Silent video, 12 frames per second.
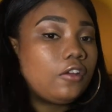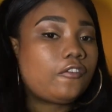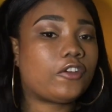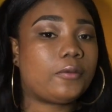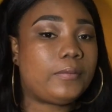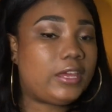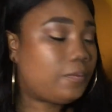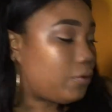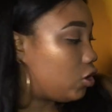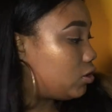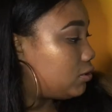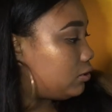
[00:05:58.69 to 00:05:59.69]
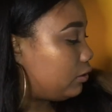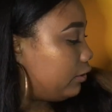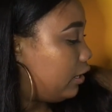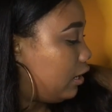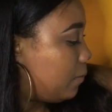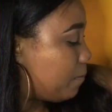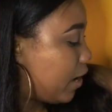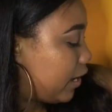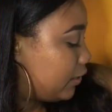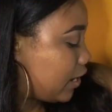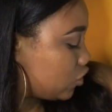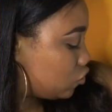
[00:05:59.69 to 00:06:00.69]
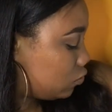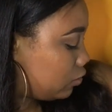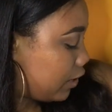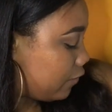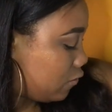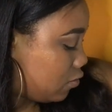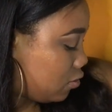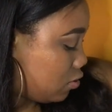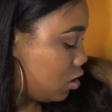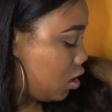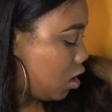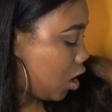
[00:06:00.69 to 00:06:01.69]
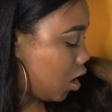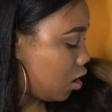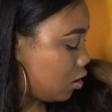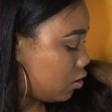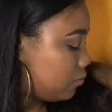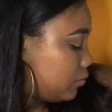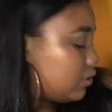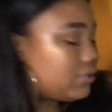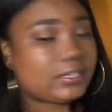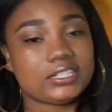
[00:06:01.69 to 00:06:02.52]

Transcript: For me personally, my natural level is